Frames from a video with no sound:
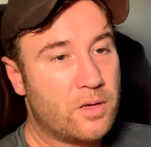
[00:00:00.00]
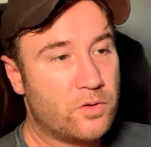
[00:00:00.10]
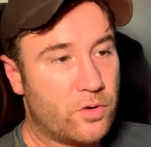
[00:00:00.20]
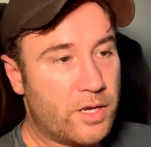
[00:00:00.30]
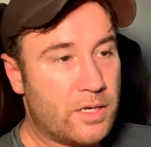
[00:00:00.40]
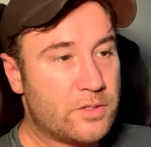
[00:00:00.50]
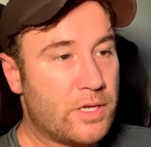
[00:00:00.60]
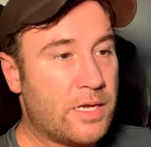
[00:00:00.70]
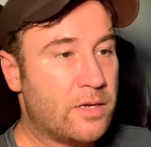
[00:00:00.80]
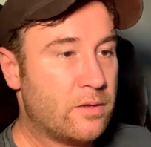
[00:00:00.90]
not ear to
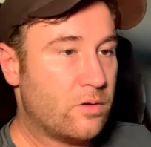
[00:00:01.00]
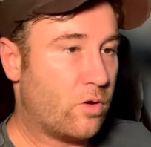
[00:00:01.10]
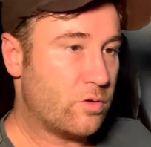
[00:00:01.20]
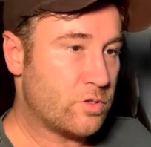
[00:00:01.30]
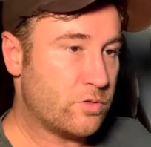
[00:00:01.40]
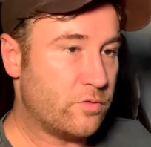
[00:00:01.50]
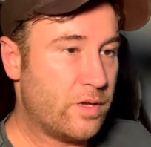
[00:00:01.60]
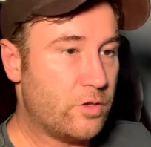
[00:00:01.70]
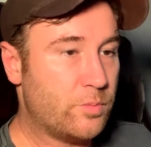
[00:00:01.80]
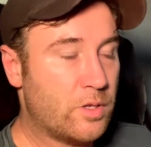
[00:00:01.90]
ear, horizontal
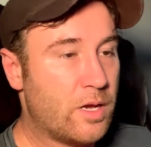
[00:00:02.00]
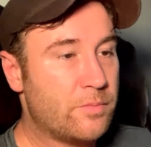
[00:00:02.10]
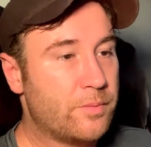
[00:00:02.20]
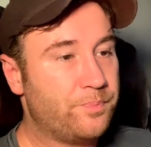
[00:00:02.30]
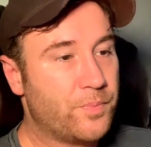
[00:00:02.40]
V-loop alignment.